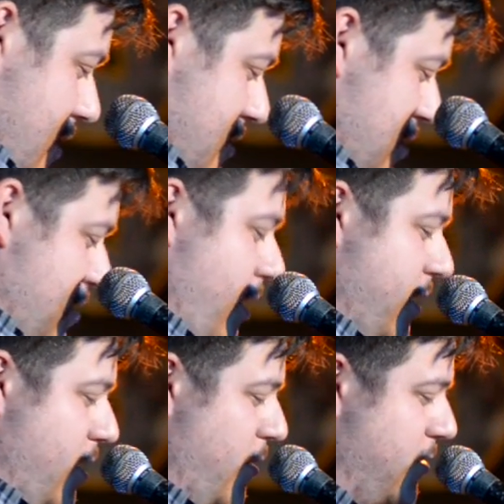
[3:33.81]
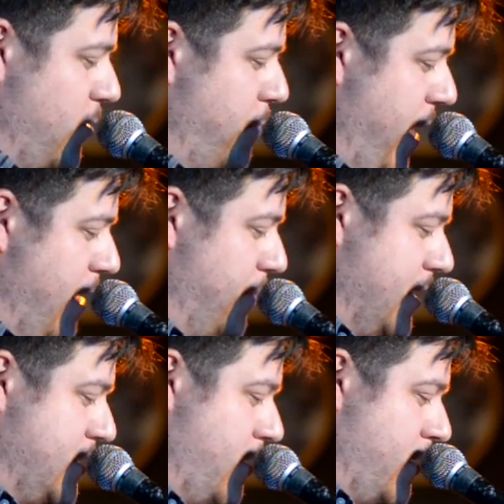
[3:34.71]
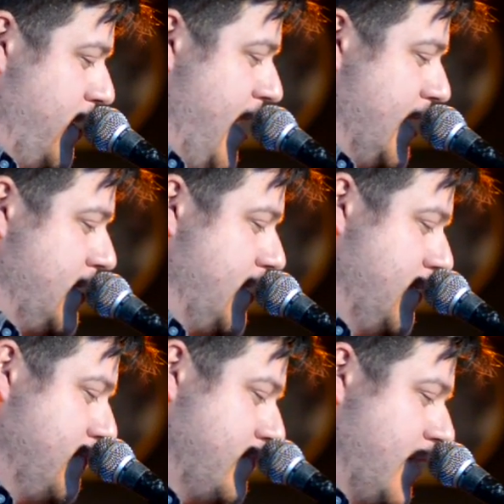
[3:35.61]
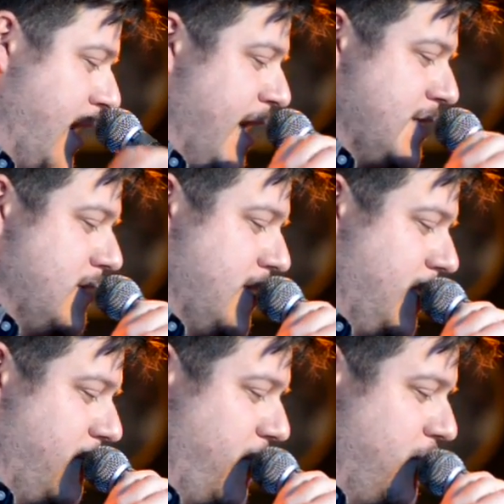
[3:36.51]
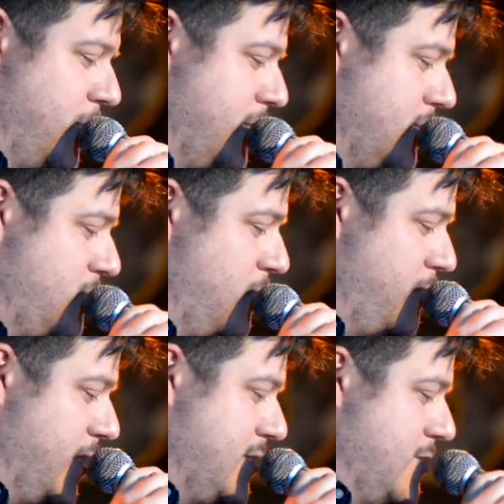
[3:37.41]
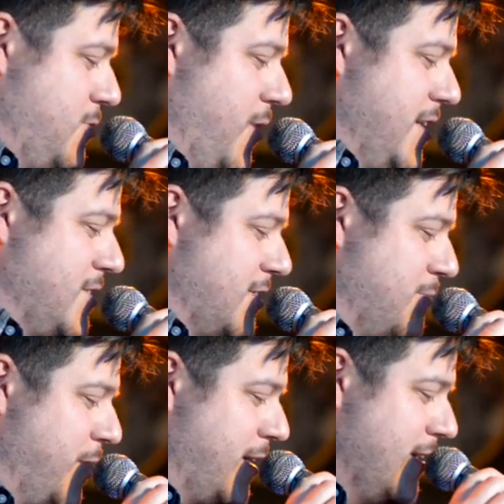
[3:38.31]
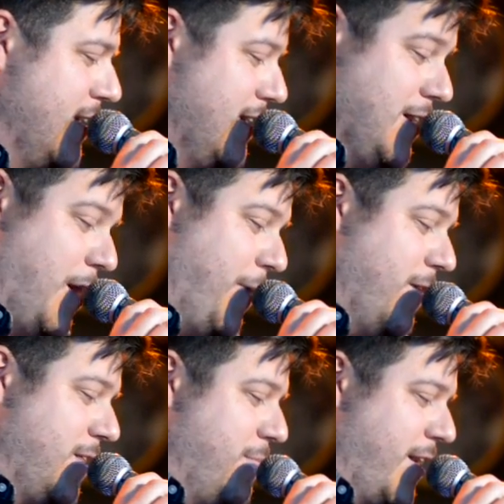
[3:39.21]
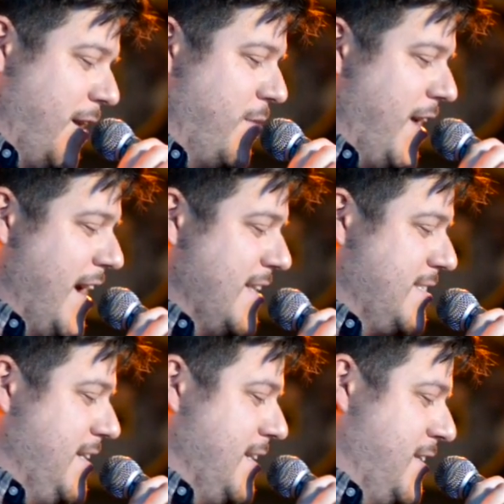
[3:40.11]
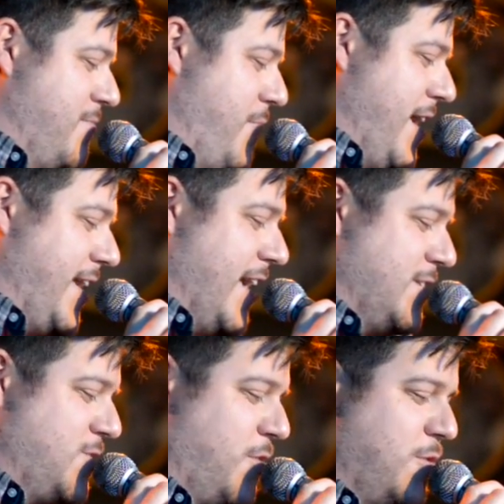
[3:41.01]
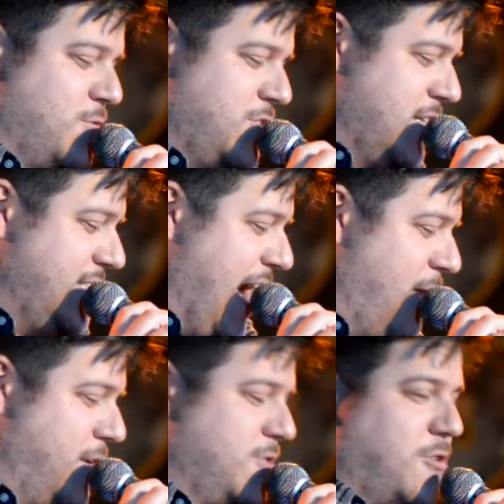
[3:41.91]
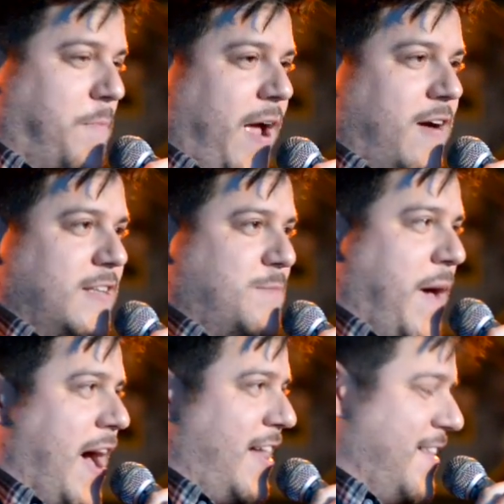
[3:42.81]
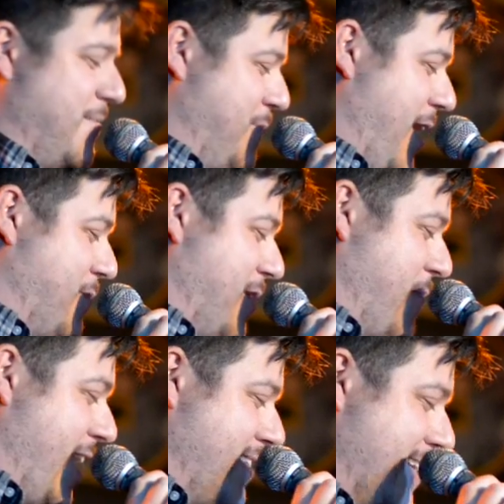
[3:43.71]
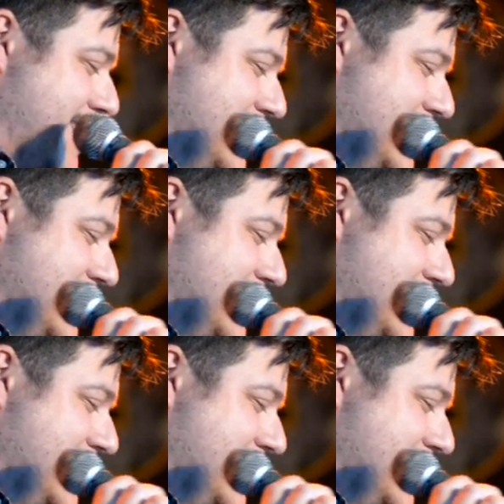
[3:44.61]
She started going through pamphlets on her desk, I guess looking for the one that suited my situation, but apparently Montgomery ISD didn't make a so you just outed your parents pamphlet back then.